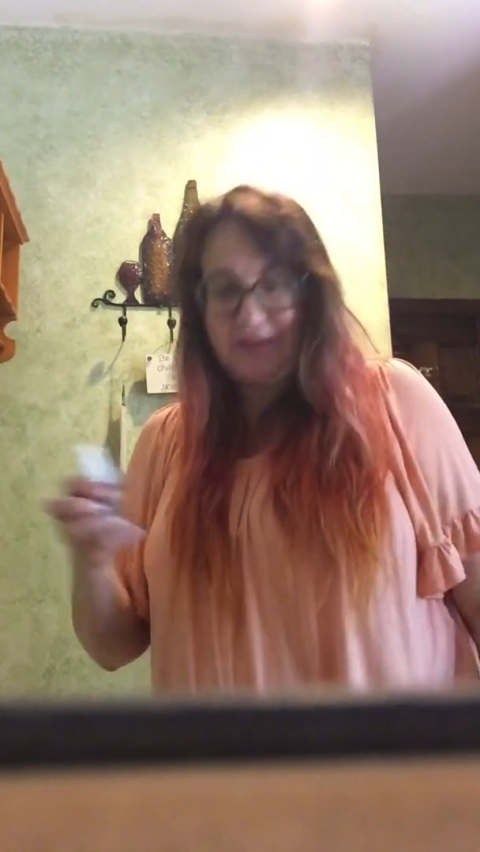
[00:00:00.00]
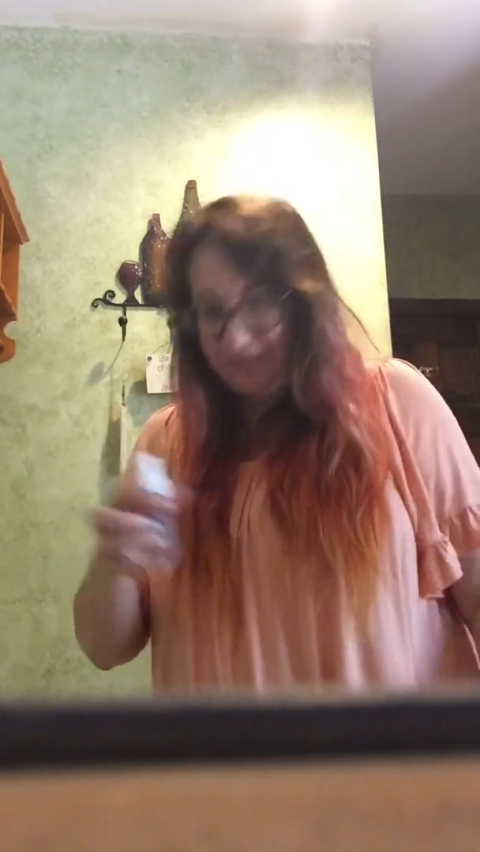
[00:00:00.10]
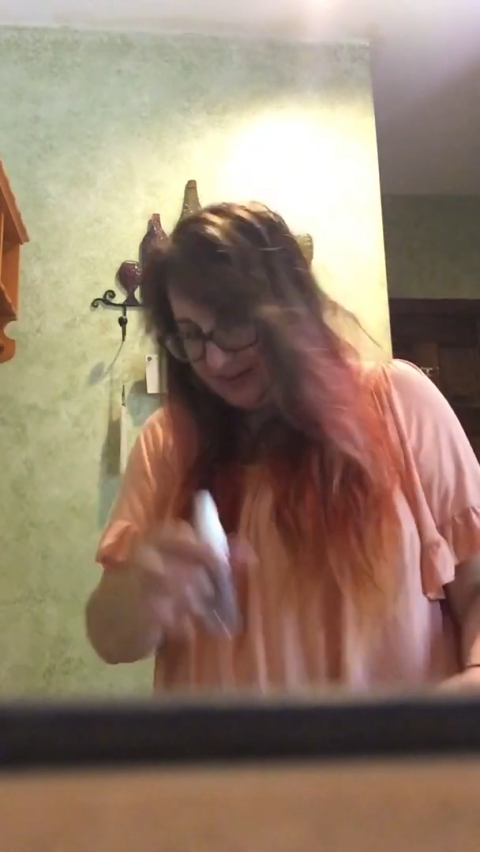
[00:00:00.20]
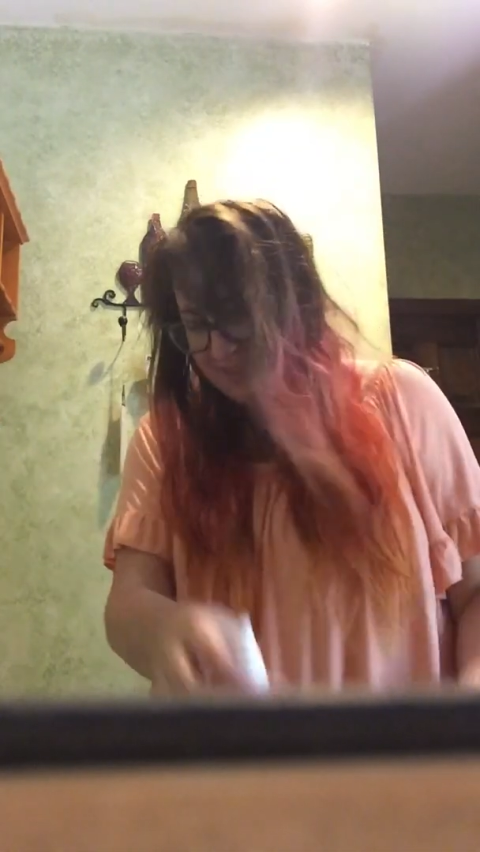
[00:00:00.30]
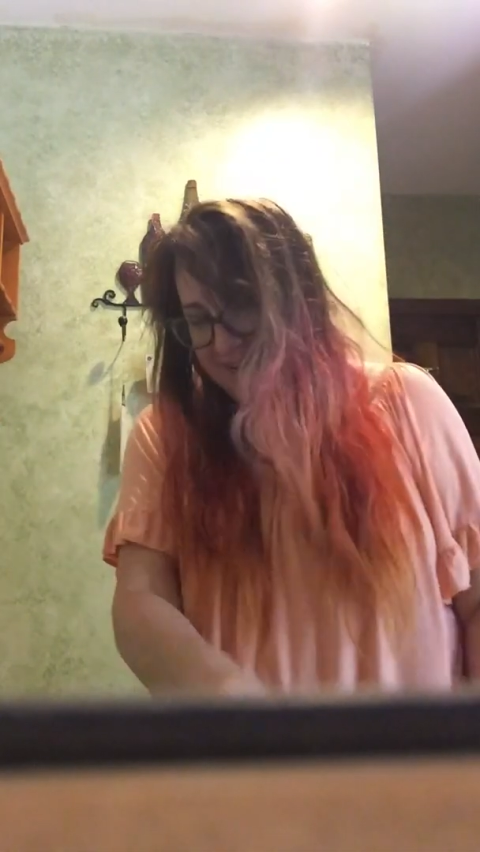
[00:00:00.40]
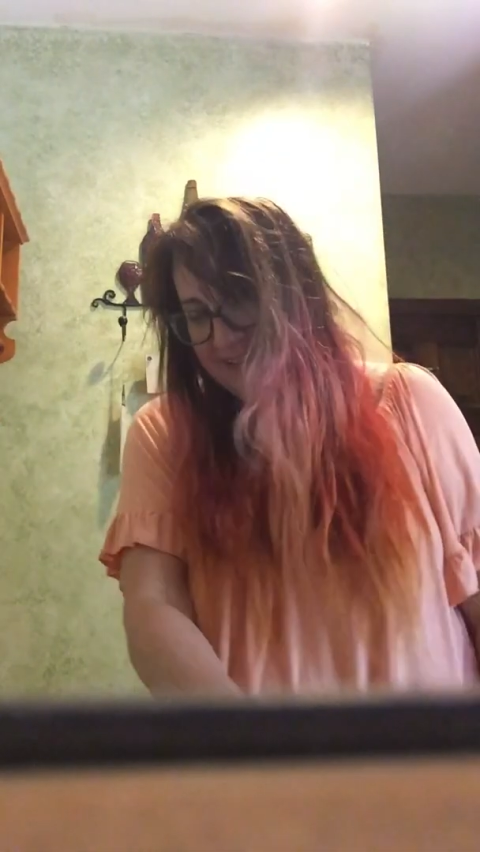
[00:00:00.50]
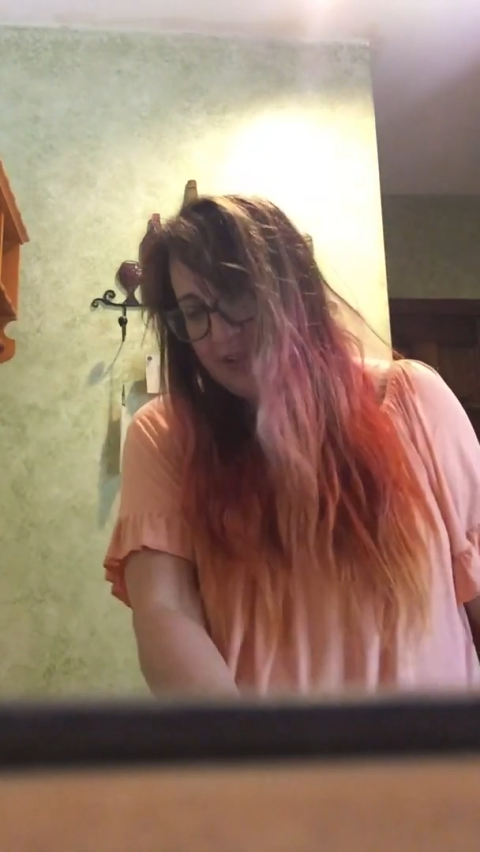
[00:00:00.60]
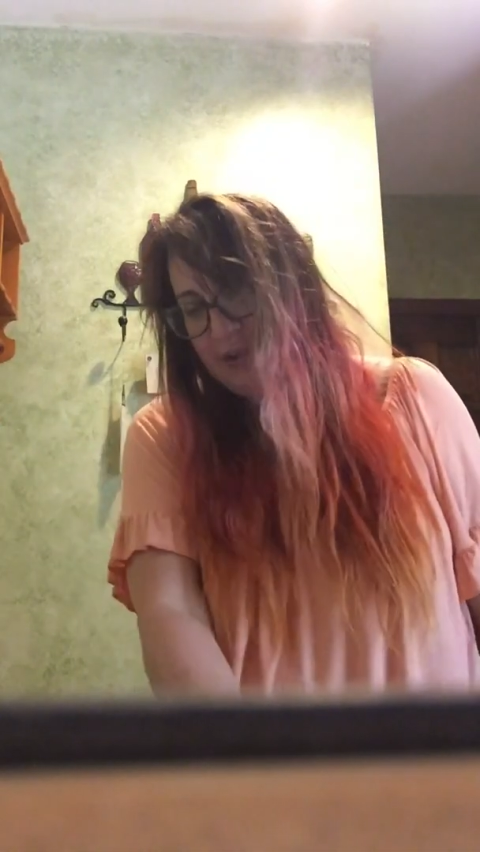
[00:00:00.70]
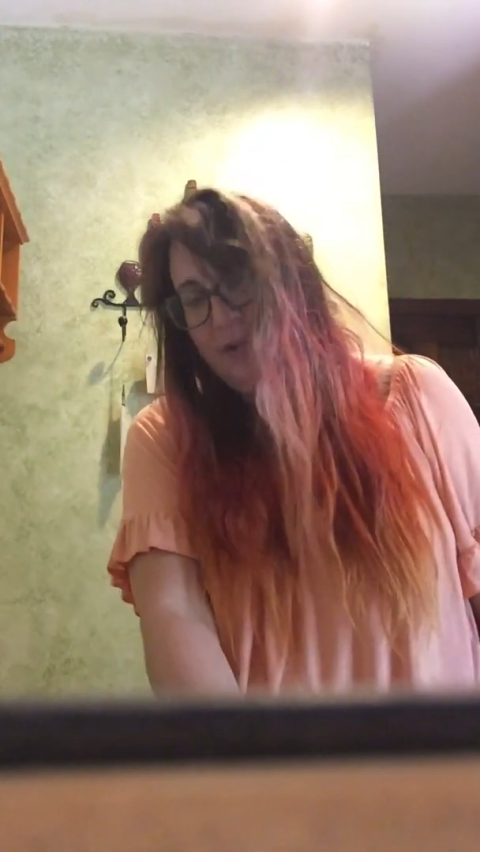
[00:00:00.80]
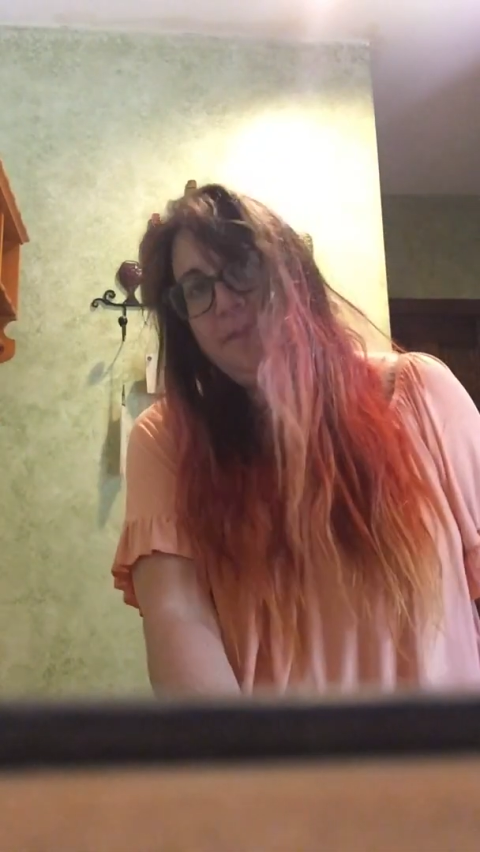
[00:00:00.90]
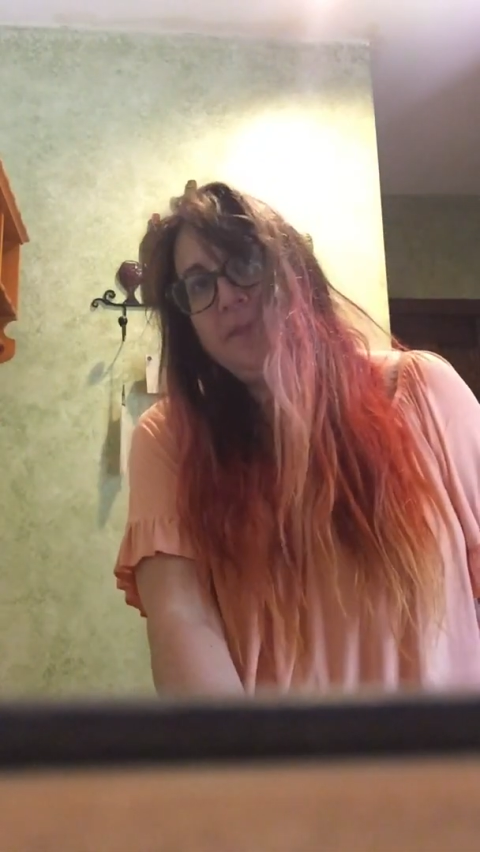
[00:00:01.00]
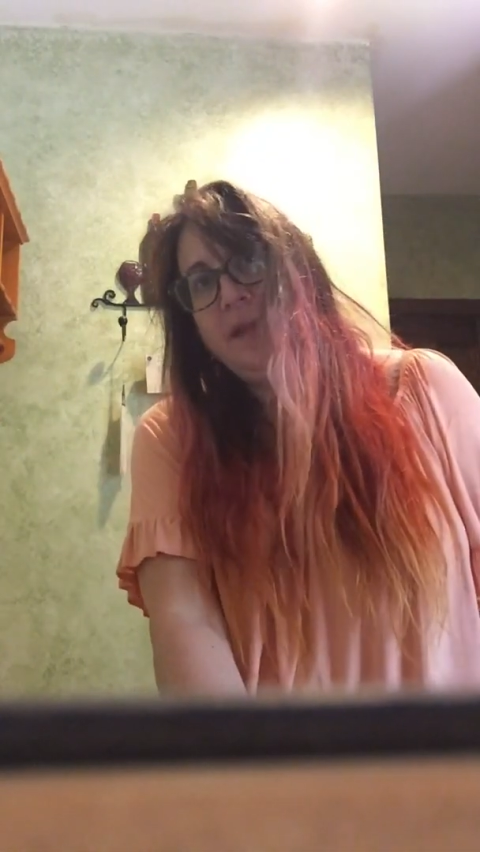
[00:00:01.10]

everything a little,